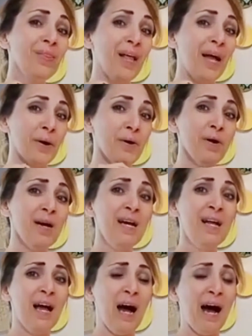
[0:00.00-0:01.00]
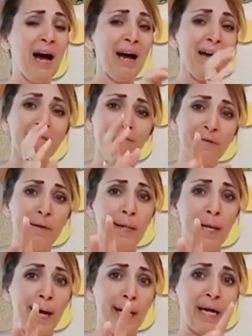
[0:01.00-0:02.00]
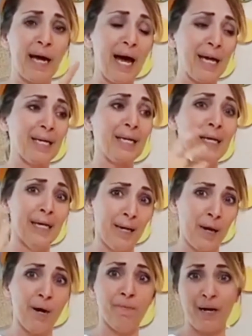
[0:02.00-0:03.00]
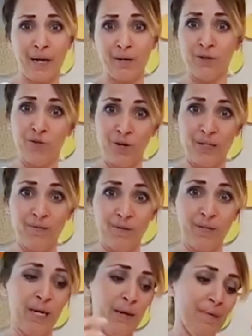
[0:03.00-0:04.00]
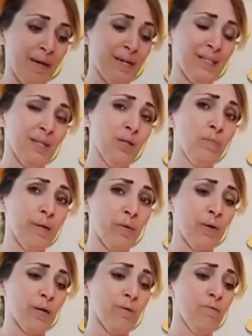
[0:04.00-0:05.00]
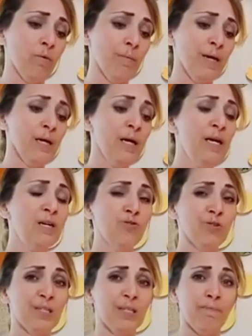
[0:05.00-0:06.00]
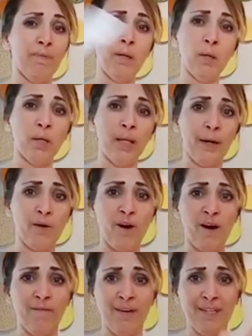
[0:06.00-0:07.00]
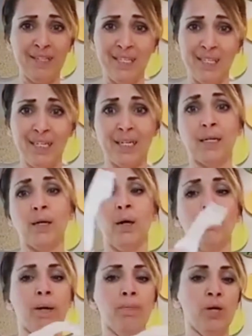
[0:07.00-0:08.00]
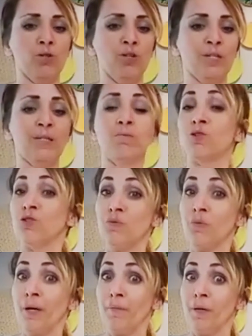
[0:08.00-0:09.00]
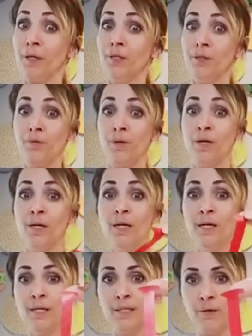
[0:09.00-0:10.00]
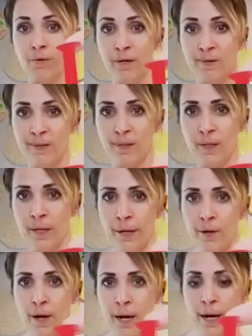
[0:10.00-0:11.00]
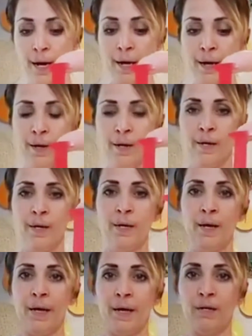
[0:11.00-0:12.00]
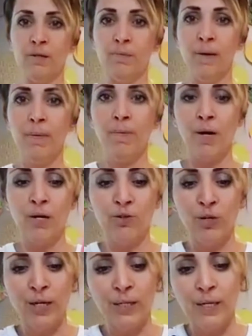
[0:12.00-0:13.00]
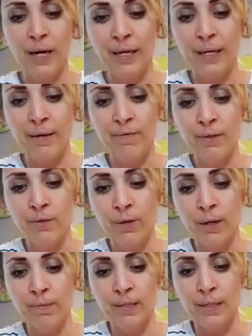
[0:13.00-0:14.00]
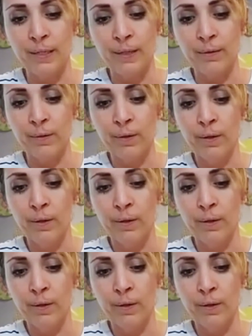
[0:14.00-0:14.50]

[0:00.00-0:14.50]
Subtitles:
letter, I feel like I can get it on without the transfer tape, and it's a little bit quicker for me just to peel the letter off and stick it on my project, which is what I'm going to do. So here's the letter I. Here's my project. I can even do it upside down.